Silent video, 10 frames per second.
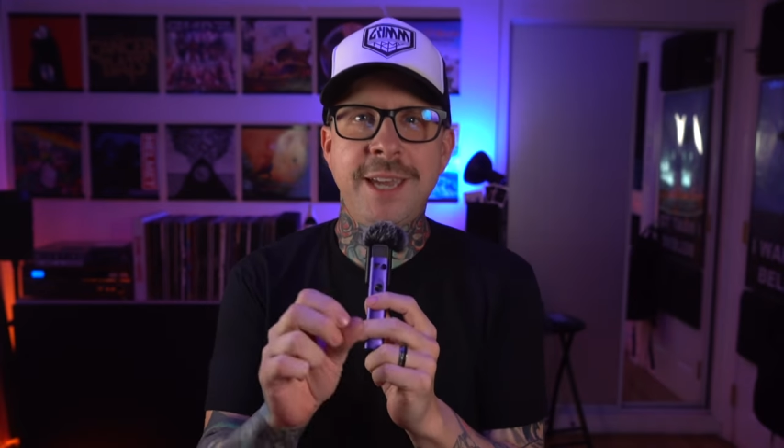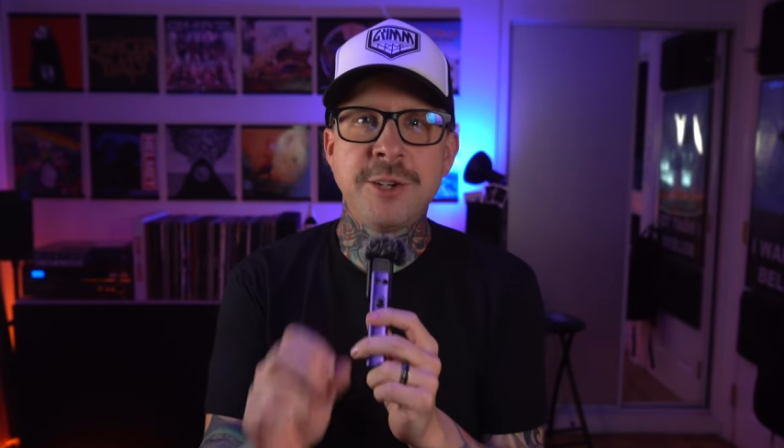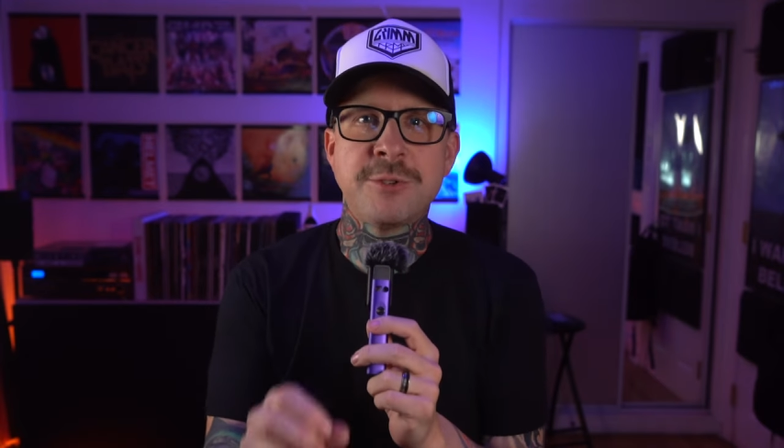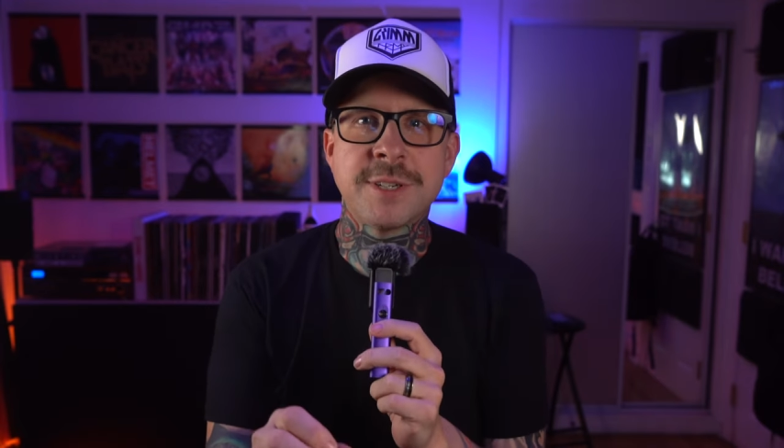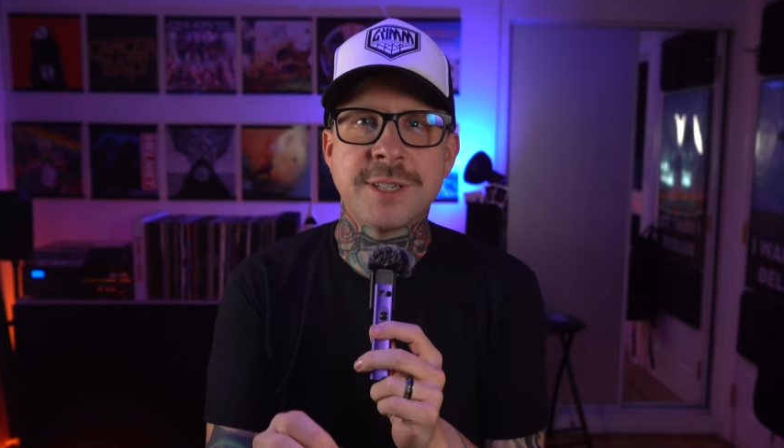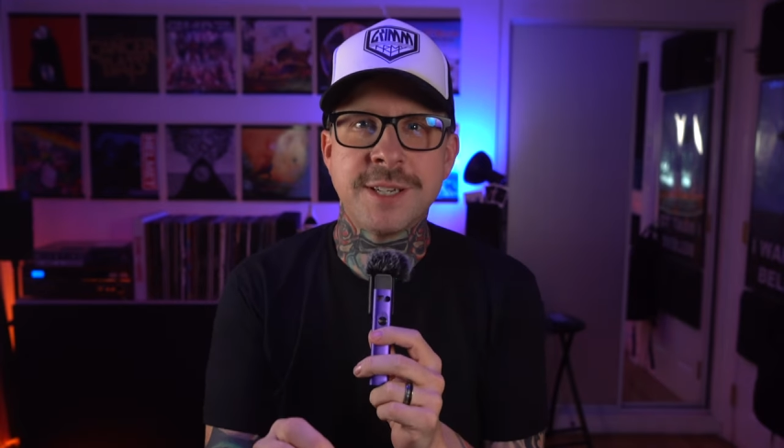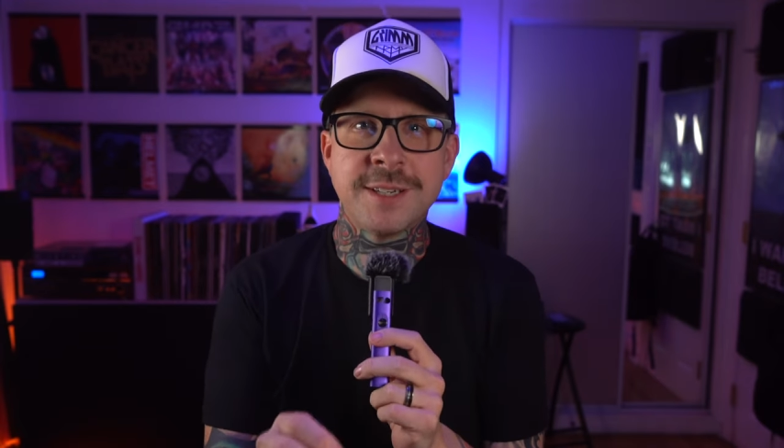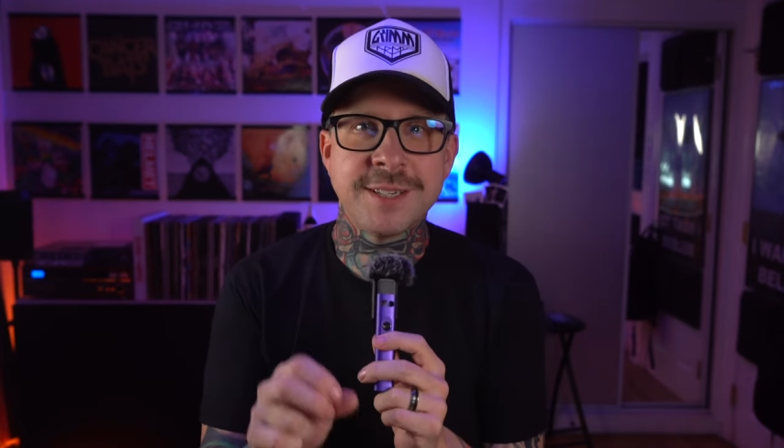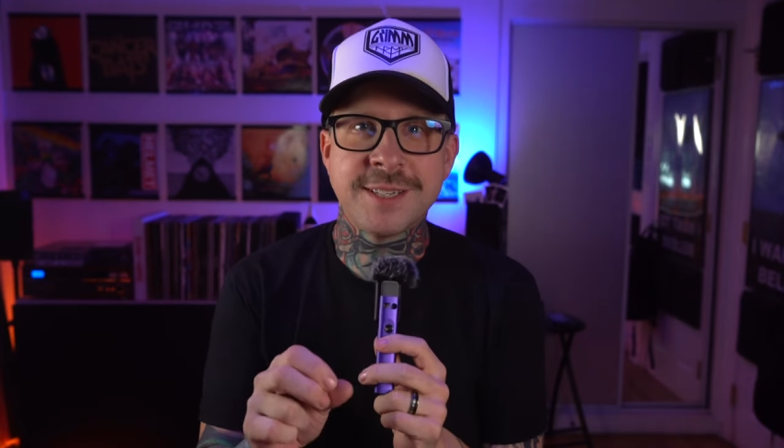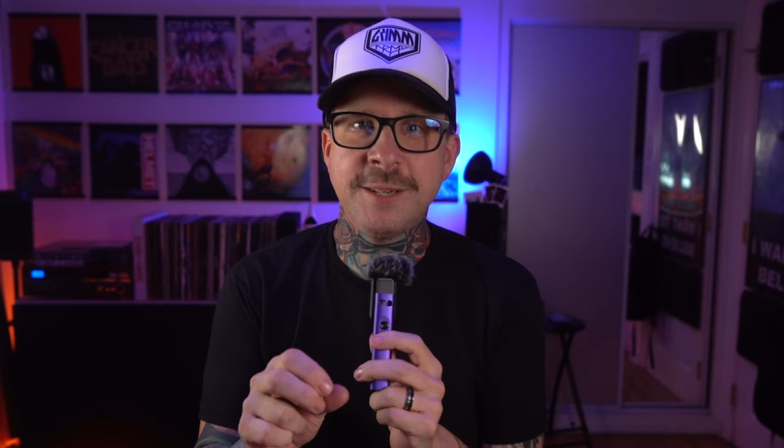interesting
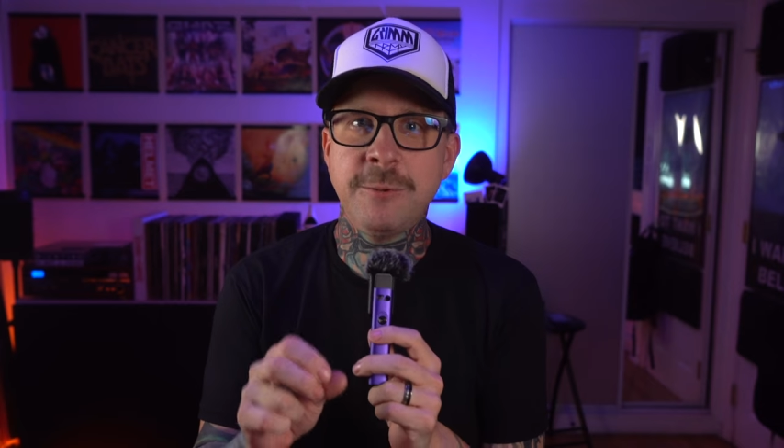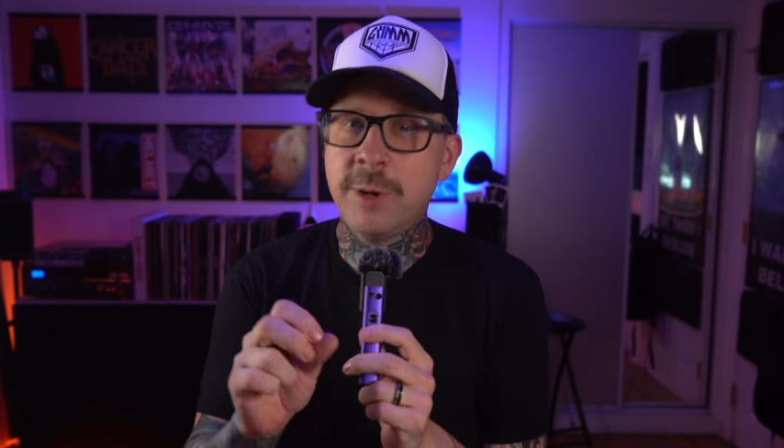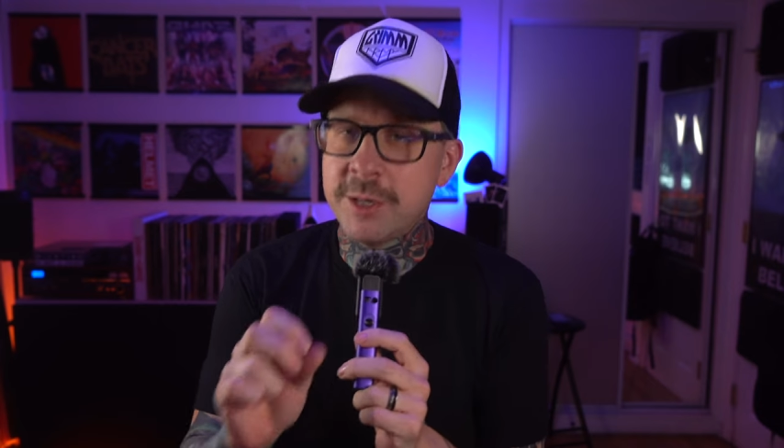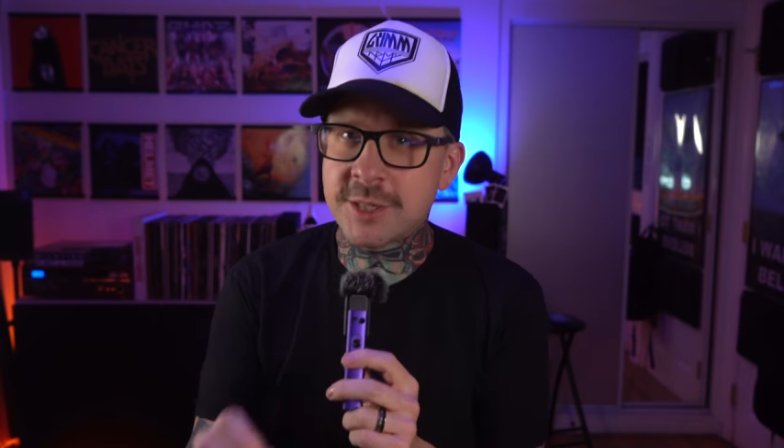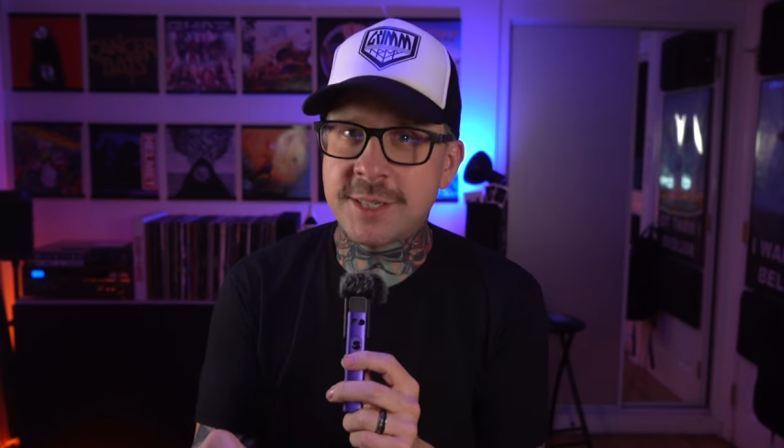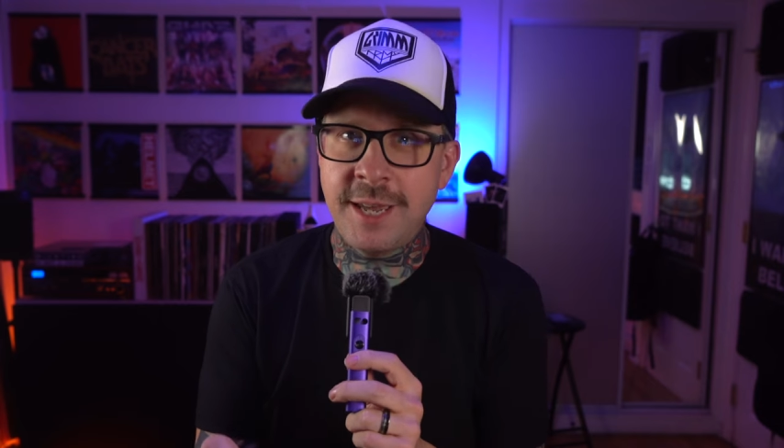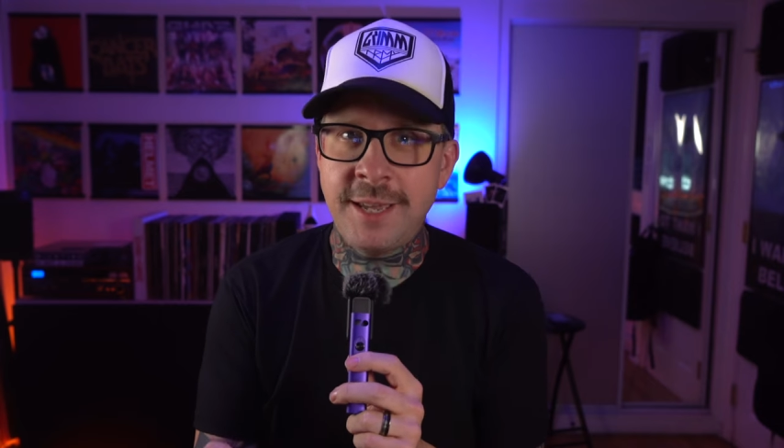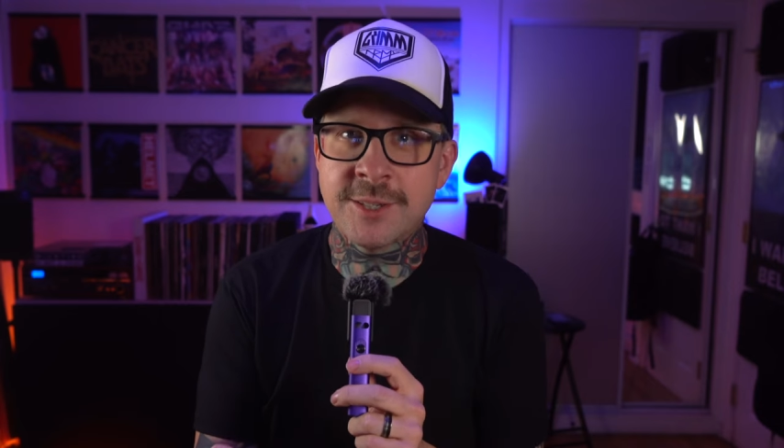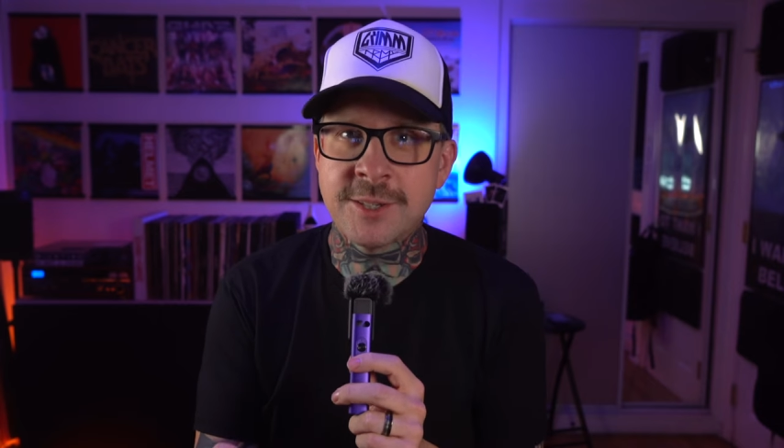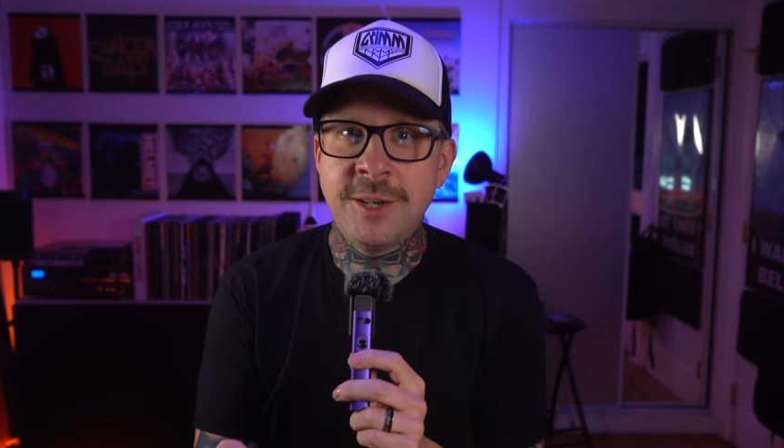to see which
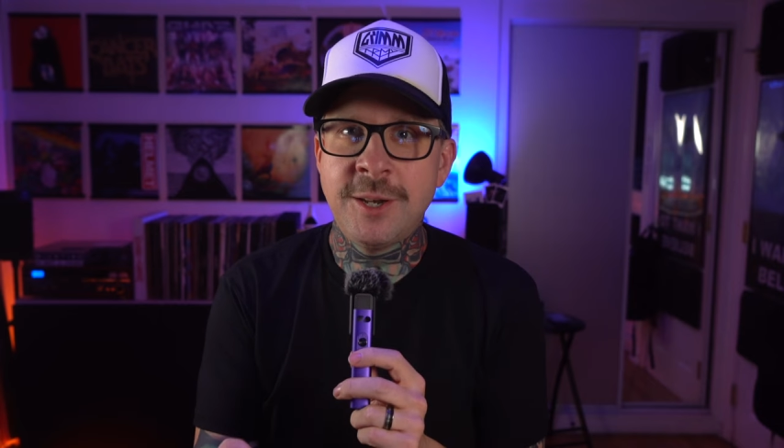states